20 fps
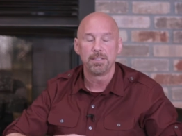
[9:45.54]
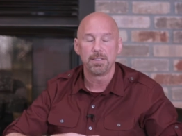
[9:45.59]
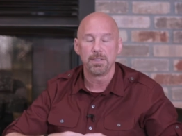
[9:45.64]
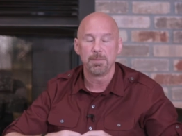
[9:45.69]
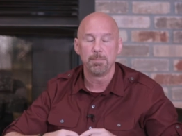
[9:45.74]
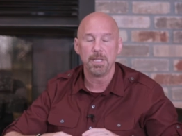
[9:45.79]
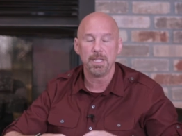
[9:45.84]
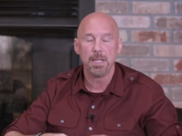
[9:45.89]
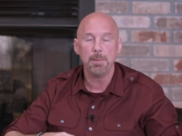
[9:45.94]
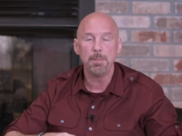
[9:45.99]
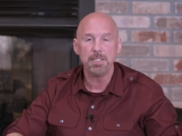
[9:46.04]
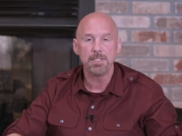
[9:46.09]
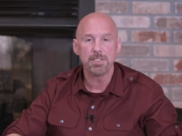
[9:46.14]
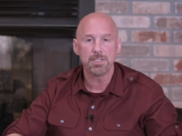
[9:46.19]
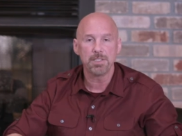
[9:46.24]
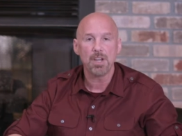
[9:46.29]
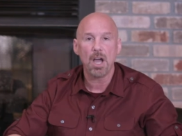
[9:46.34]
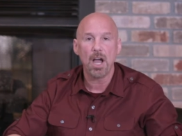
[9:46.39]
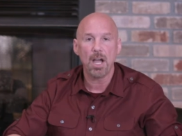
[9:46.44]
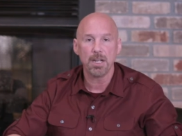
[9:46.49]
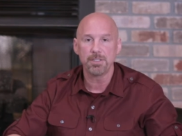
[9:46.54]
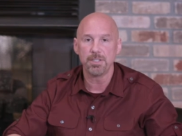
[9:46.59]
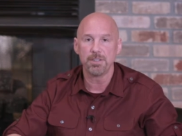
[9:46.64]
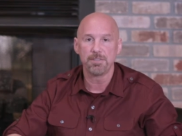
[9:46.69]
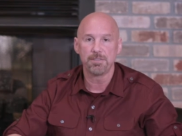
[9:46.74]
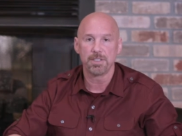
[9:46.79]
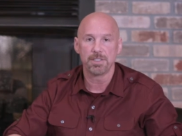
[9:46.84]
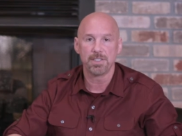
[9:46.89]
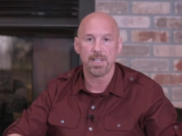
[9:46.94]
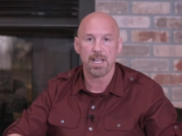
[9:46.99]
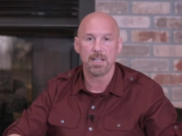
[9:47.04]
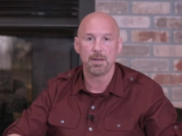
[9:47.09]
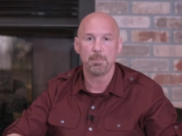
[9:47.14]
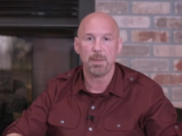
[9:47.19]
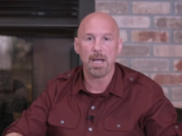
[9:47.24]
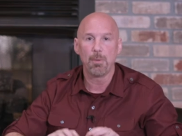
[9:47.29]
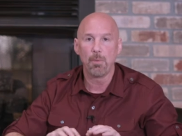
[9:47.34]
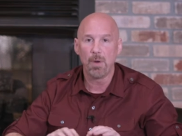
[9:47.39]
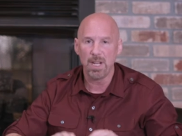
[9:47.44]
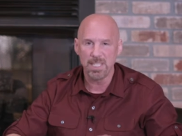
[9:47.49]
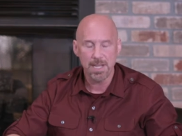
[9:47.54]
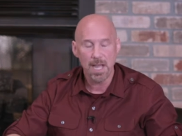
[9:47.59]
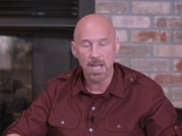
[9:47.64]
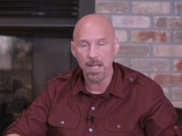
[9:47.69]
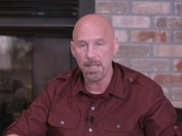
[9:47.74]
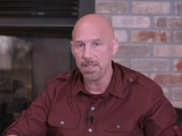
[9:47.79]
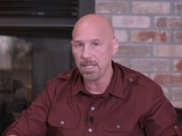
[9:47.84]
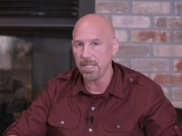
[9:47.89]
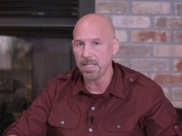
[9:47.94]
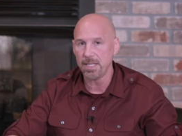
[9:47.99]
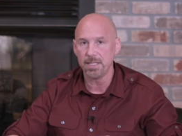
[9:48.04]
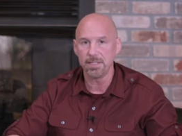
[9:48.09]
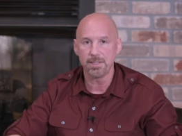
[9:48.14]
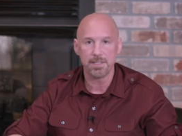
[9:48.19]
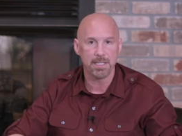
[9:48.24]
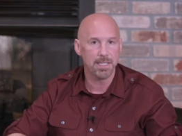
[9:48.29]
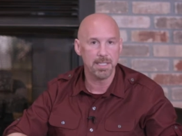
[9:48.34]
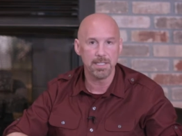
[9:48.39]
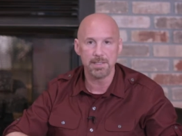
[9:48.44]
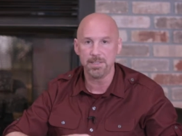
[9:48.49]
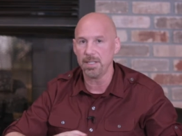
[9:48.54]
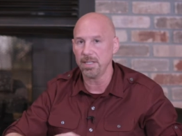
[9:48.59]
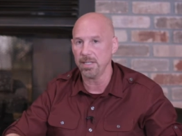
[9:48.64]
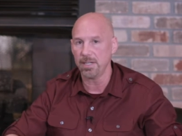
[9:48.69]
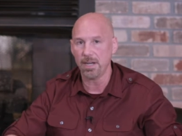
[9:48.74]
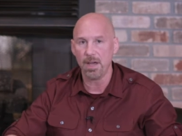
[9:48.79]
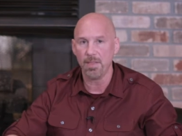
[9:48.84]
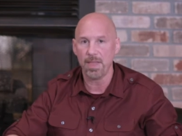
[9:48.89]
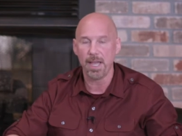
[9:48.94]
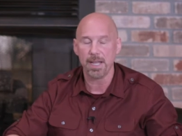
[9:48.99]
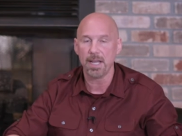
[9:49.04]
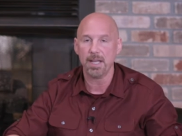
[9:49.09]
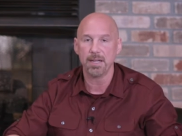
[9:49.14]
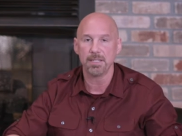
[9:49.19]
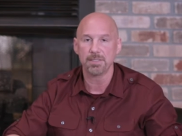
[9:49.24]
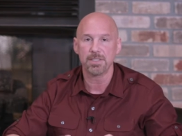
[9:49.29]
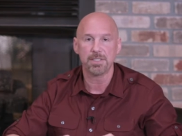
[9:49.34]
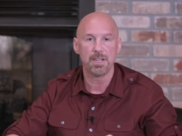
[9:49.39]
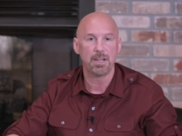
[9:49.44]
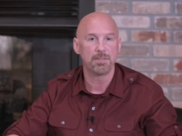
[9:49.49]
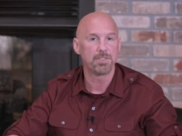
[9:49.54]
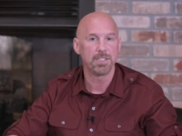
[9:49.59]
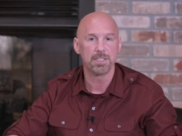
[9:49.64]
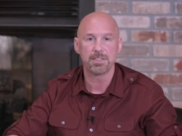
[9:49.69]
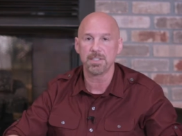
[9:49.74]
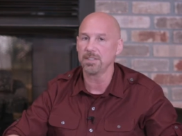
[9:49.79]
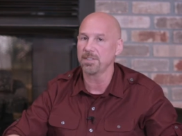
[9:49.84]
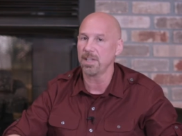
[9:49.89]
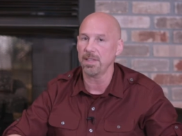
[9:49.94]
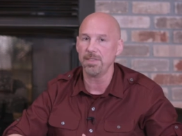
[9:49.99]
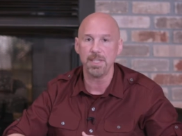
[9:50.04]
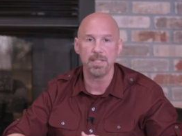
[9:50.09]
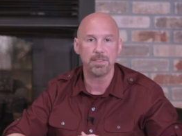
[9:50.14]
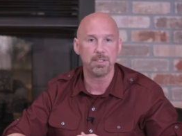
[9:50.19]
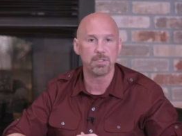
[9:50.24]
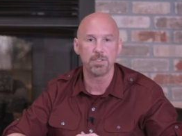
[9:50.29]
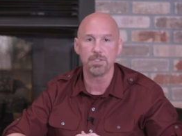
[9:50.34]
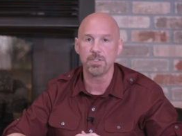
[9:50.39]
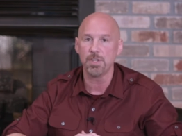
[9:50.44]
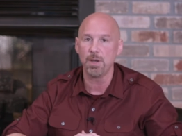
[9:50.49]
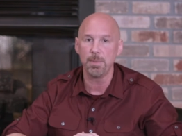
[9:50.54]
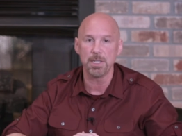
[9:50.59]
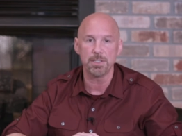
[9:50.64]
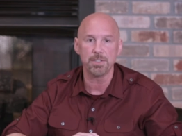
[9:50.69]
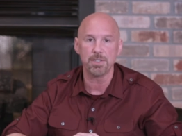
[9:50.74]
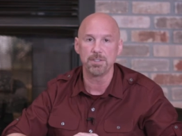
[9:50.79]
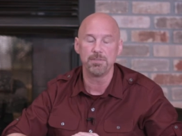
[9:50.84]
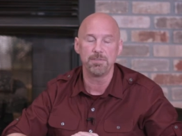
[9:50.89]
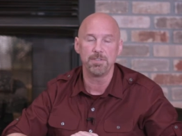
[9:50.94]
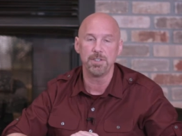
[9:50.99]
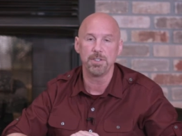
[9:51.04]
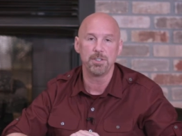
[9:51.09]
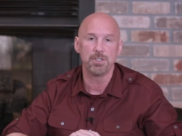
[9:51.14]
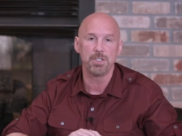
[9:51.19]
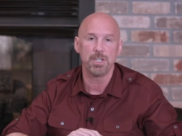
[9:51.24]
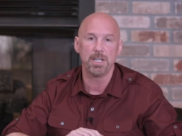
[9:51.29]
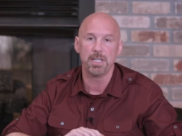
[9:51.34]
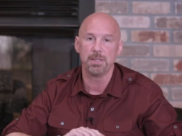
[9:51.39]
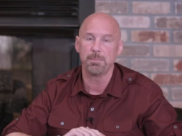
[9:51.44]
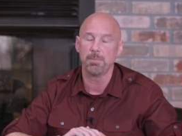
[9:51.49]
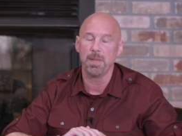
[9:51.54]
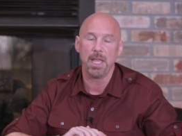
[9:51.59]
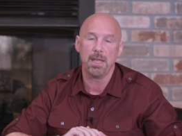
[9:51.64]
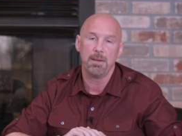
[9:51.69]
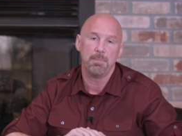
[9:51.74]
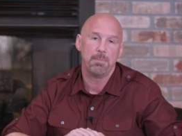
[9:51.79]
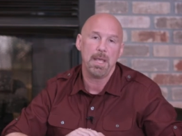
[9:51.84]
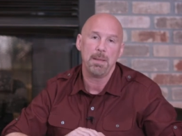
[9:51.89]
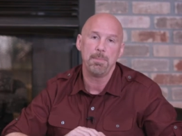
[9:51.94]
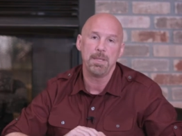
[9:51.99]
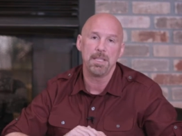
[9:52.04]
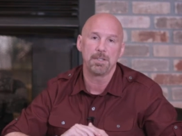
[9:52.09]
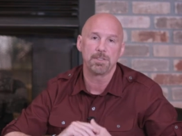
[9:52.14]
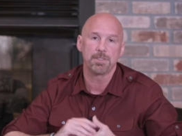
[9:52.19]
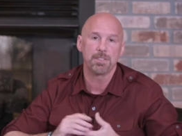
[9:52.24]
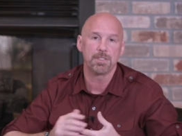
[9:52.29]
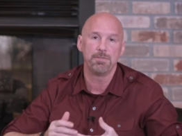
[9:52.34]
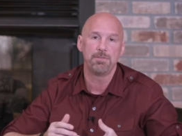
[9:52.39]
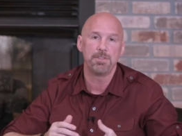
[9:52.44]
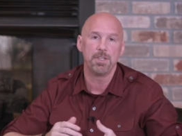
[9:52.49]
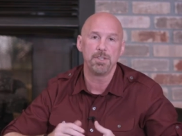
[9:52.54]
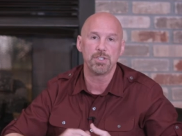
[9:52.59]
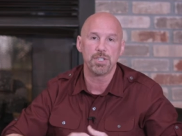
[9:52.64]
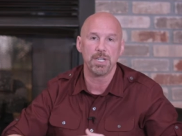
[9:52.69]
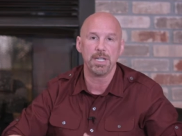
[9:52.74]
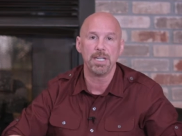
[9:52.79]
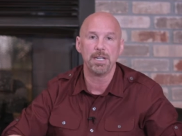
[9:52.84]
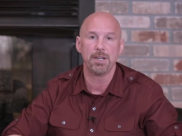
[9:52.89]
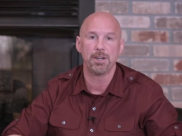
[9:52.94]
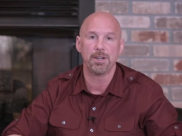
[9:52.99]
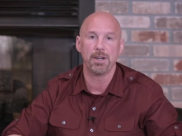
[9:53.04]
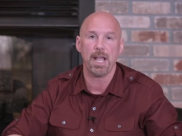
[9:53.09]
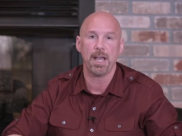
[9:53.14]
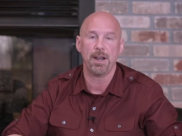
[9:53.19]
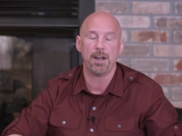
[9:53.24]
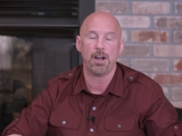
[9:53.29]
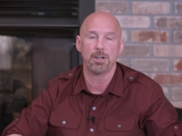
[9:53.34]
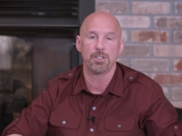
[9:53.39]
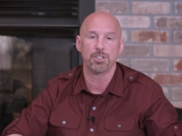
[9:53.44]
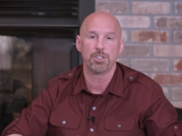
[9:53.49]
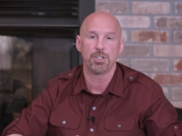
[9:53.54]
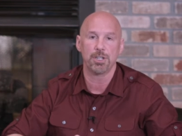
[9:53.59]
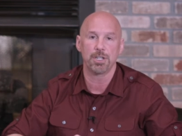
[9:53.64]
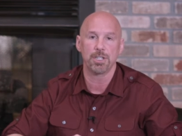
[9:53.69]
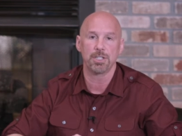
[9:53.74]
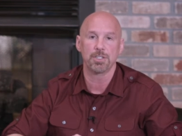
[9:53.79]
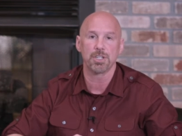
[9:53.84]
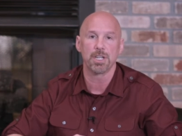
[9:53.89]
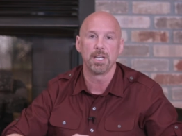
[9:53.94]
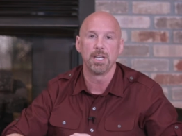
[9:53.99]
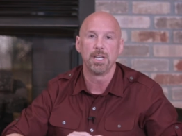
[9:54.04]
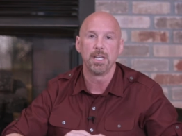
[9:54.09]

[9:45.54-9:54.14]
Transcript: But let me just talk to you for a second about what tithing is and isn't and all that kind of stuff, just because I think there's so much confusion, and maybe there's confusion here at our church.